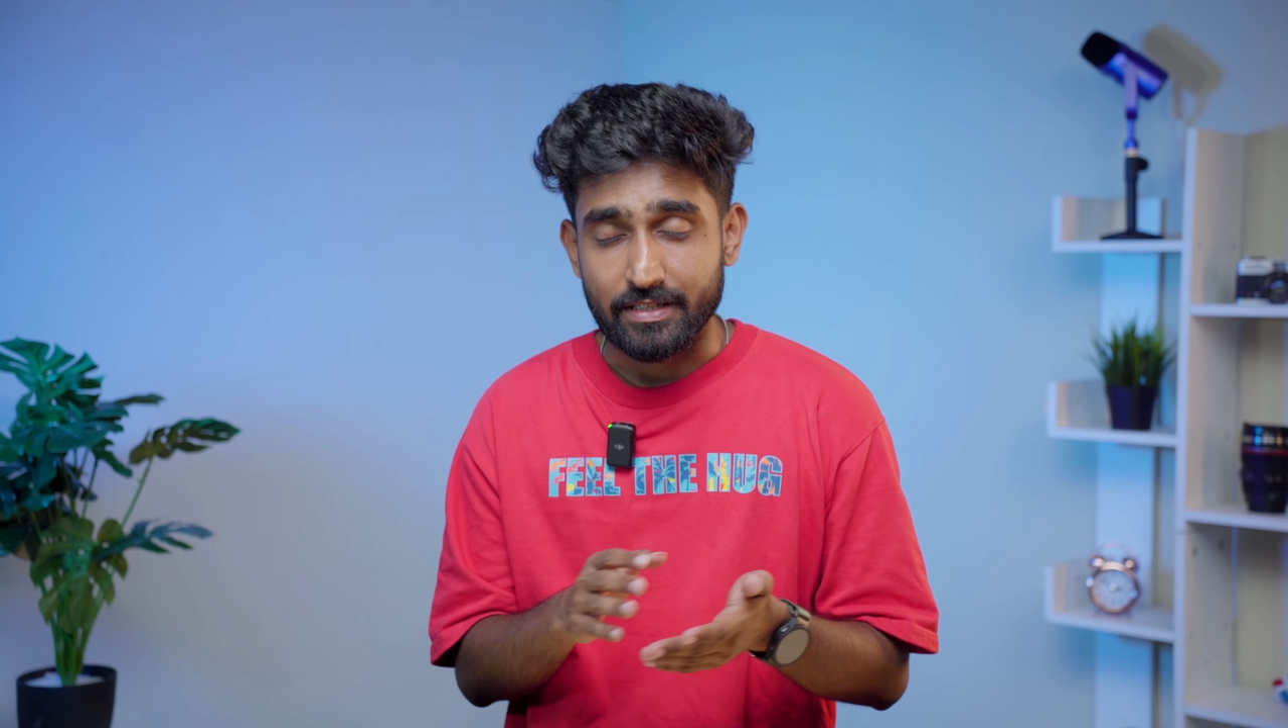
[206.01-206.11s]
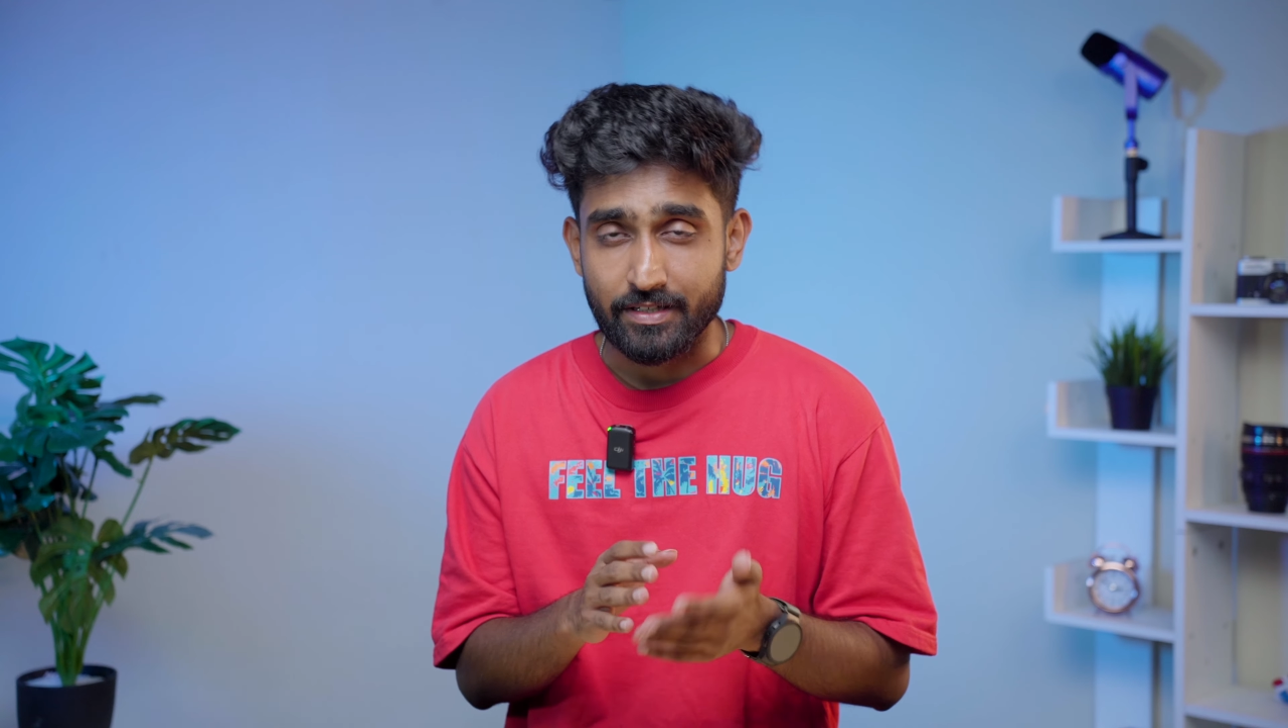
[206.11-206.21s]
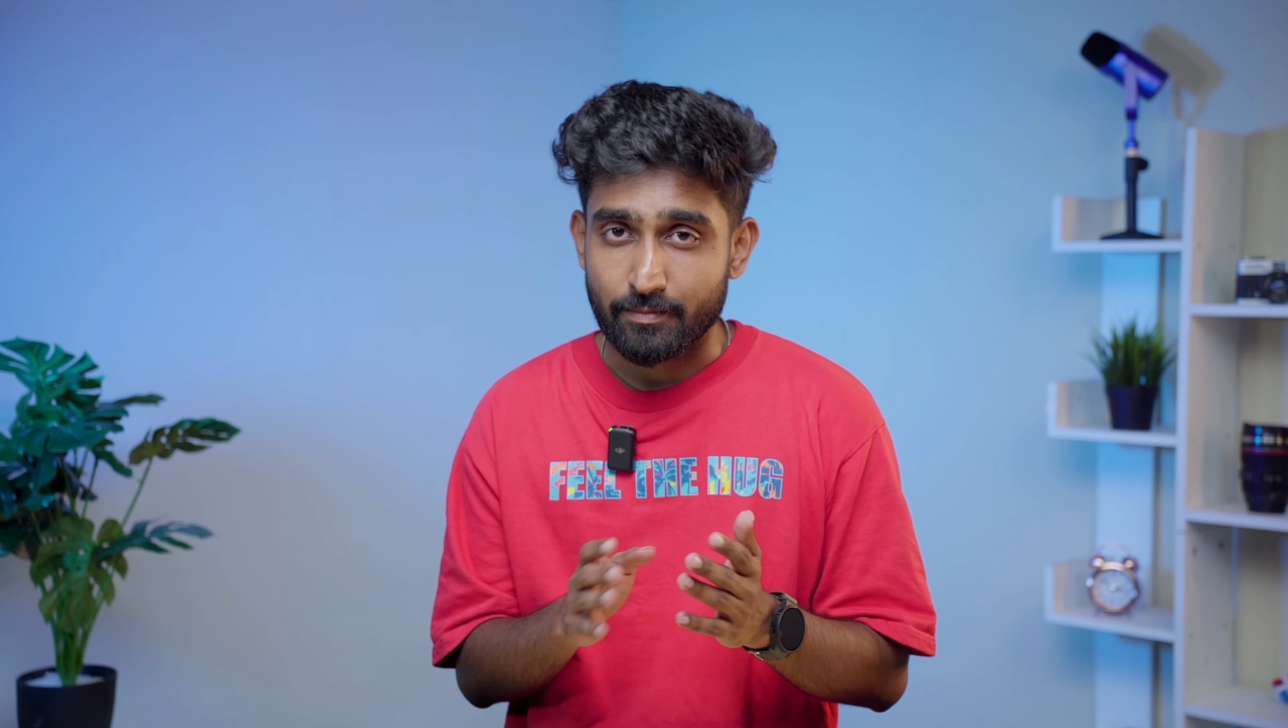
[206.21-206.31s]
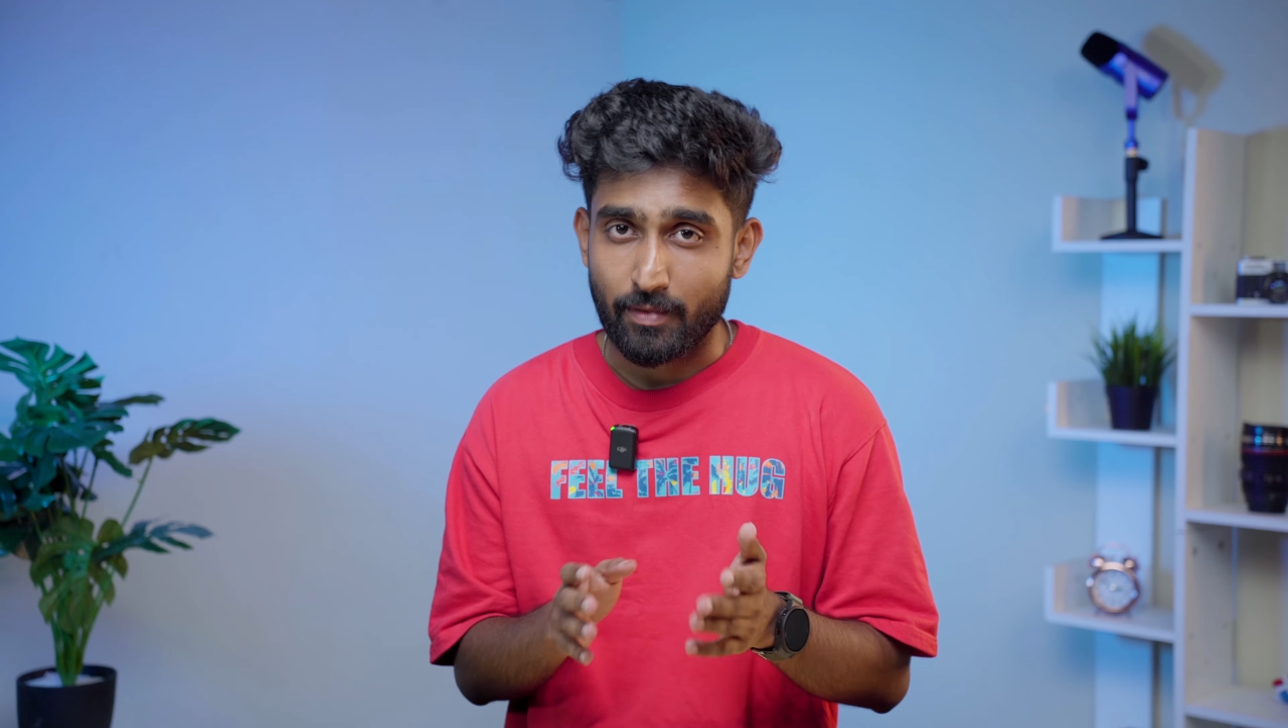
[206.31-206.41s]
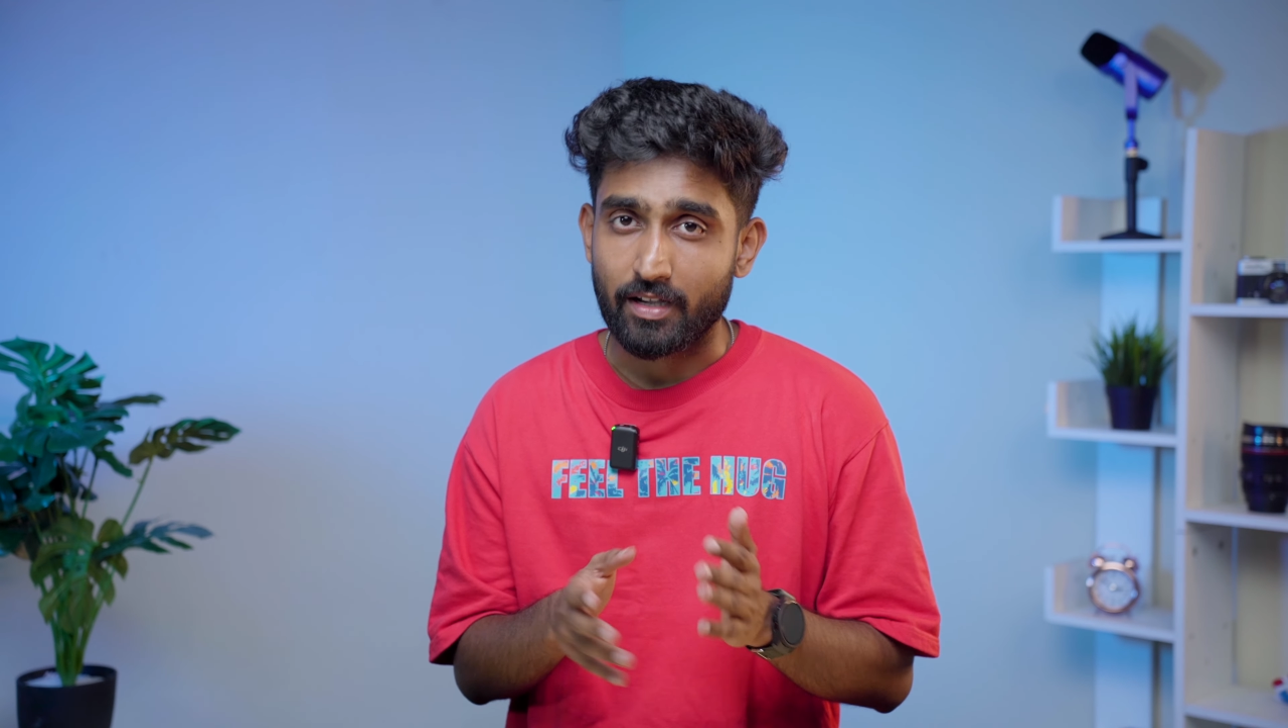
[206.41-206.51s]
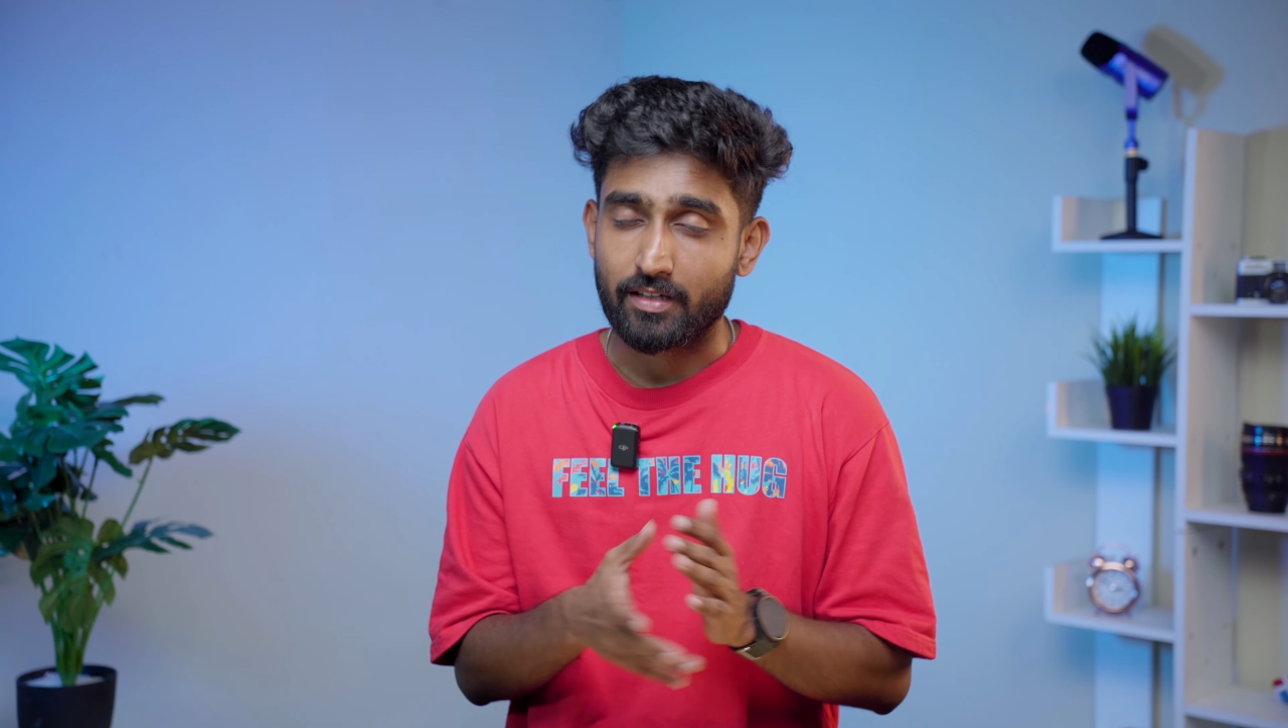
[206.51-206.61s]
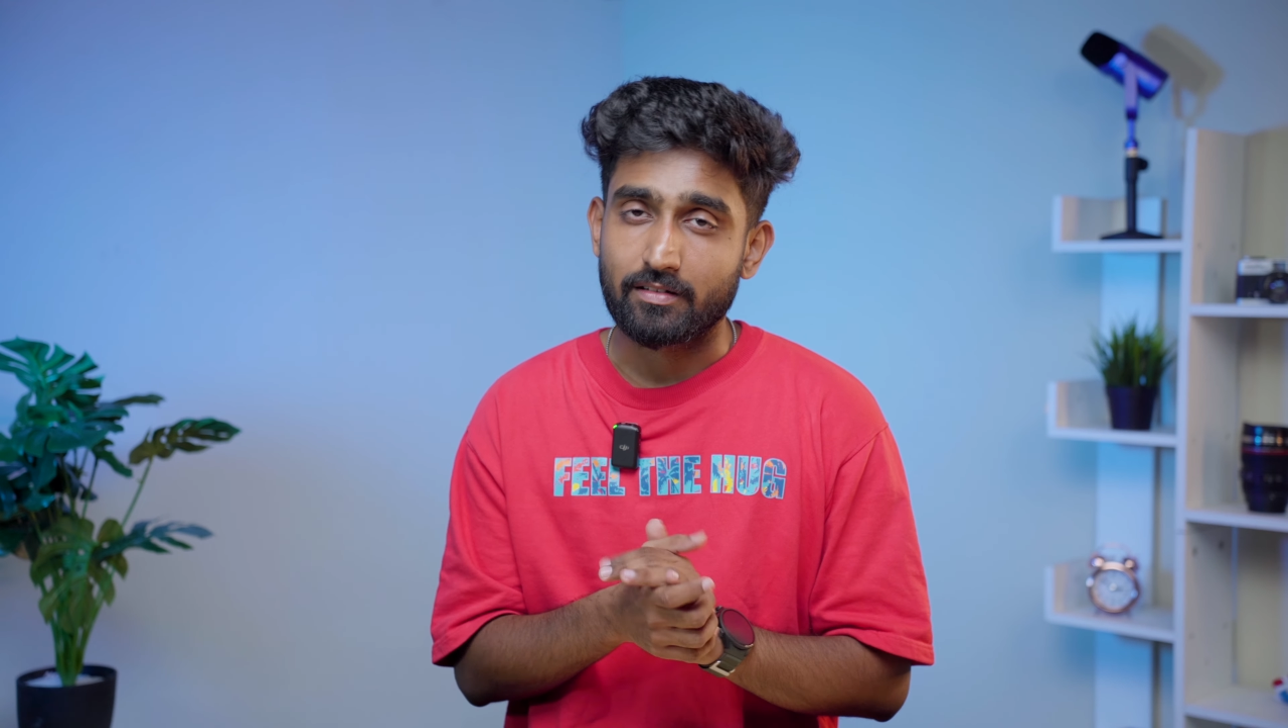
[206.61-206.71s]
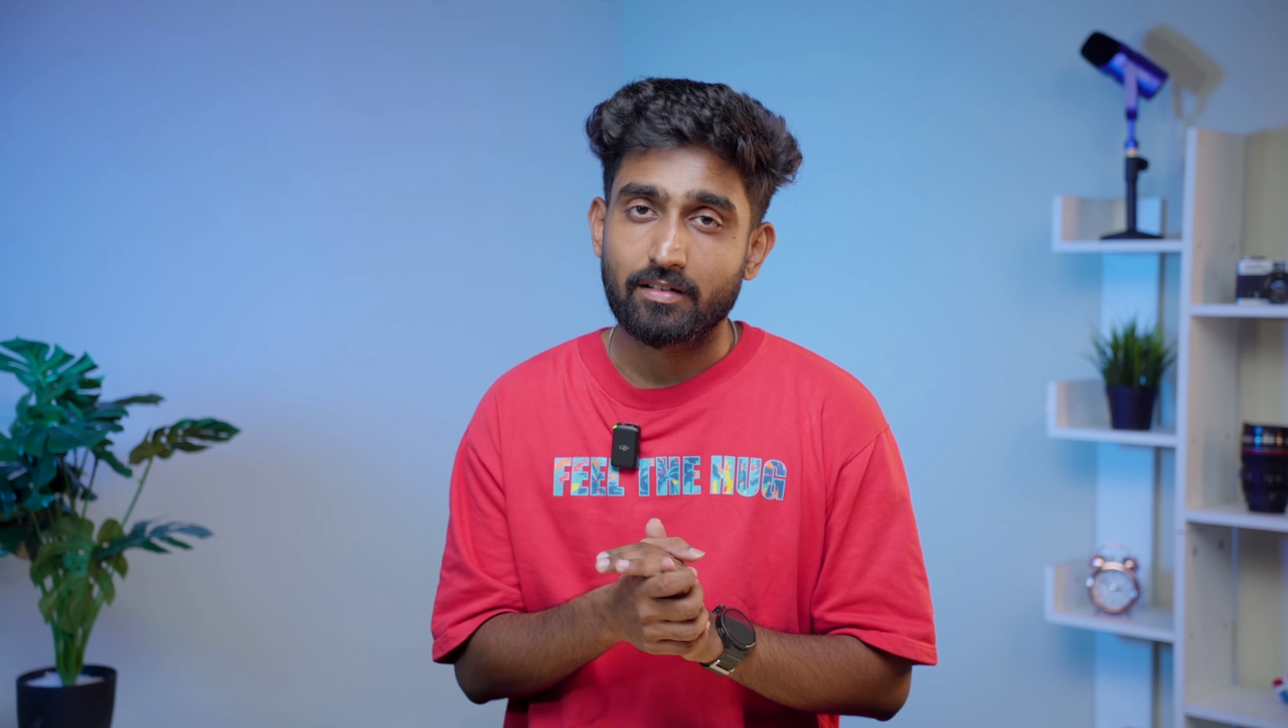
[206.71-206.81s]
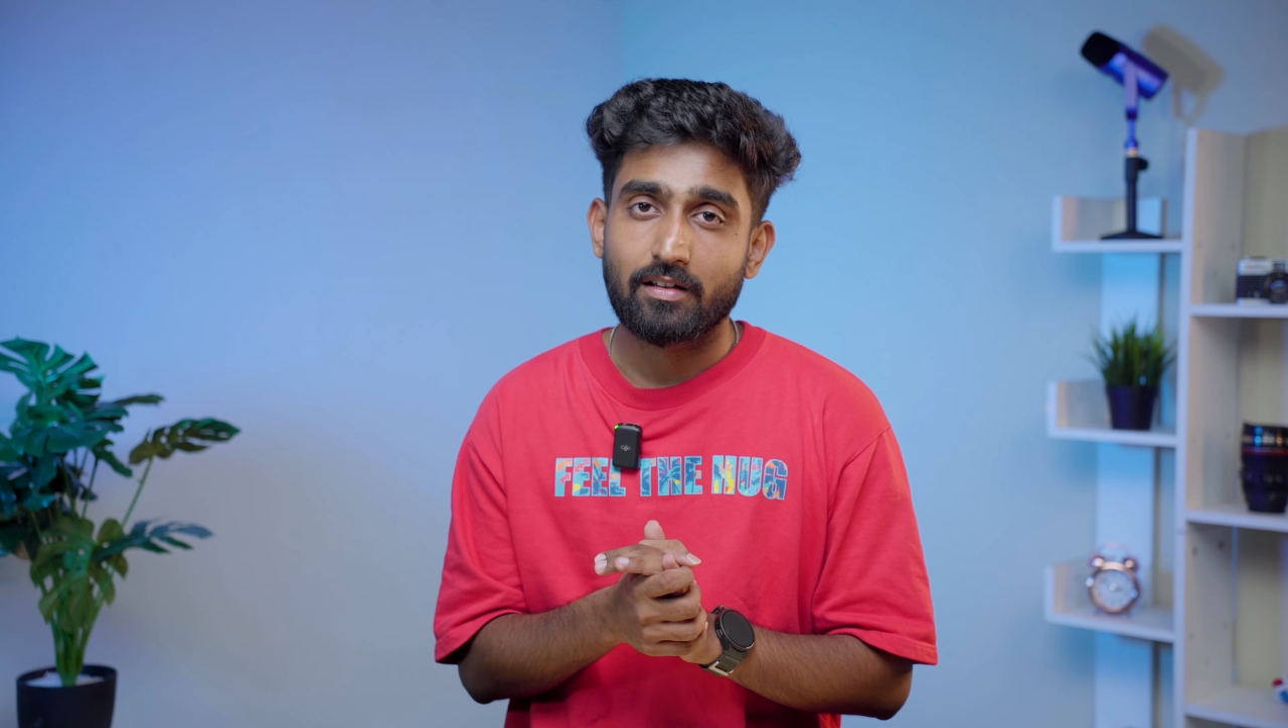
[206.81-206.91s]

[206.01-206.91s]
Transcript: Indian market.